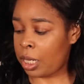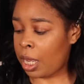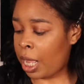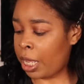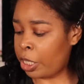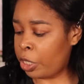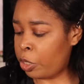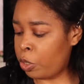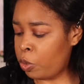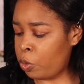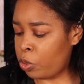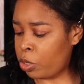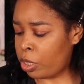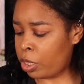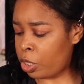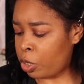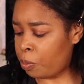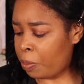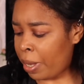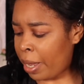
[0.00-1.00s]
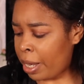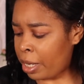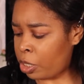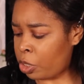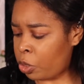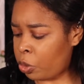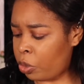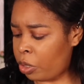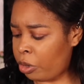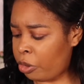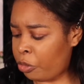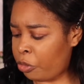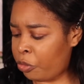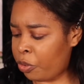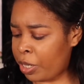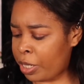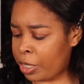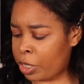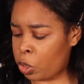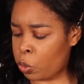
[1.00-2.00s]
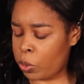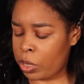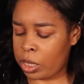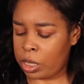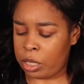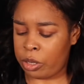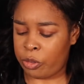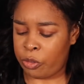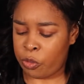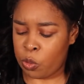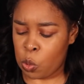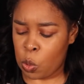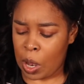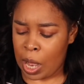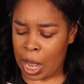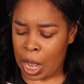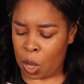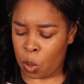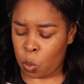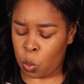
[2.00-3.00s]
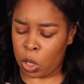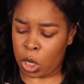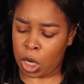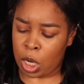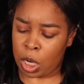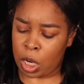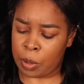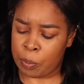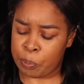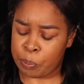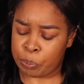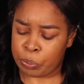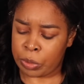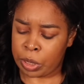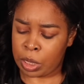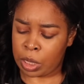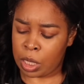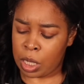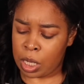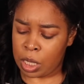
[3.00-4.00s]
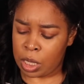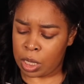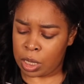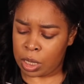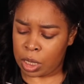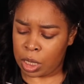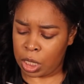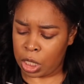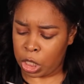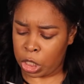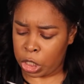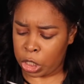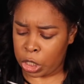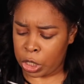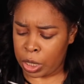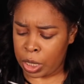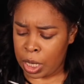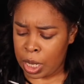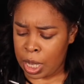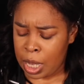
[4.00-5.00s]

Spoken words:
I use the MAC Studio Fix 24-hour concealer,